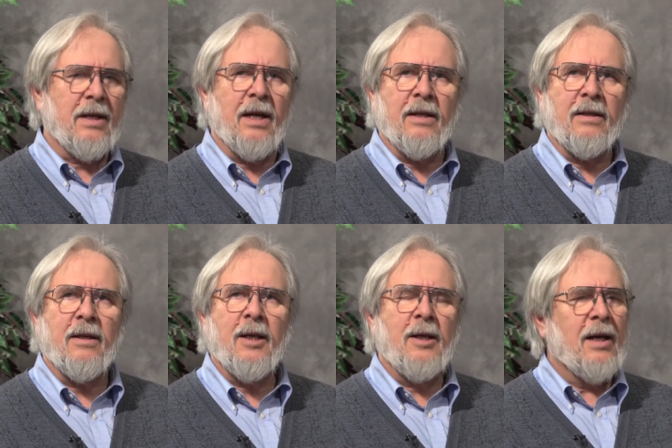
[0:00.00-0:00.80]

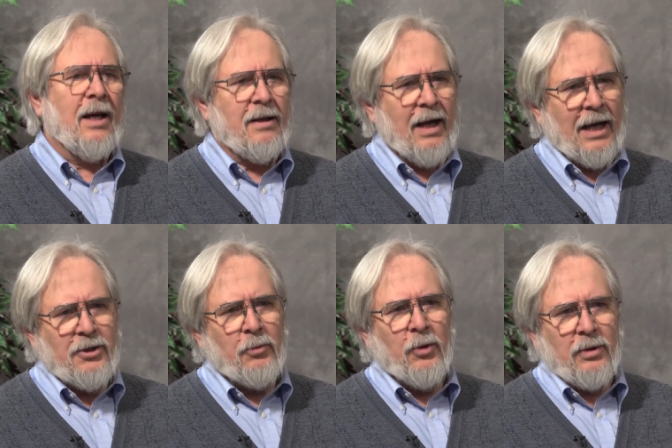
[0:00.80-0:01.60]
And as
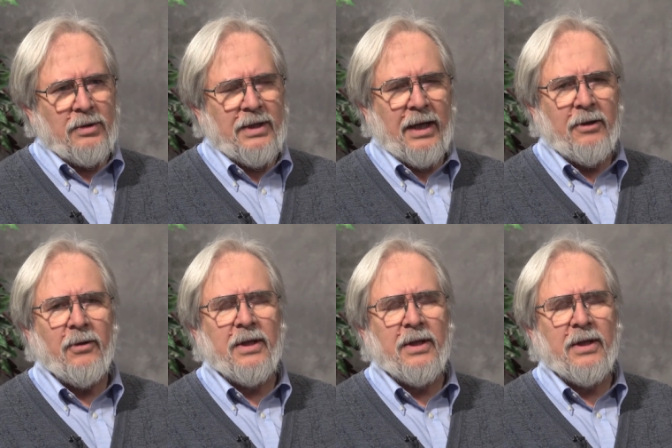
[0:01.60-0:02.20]
a rural center,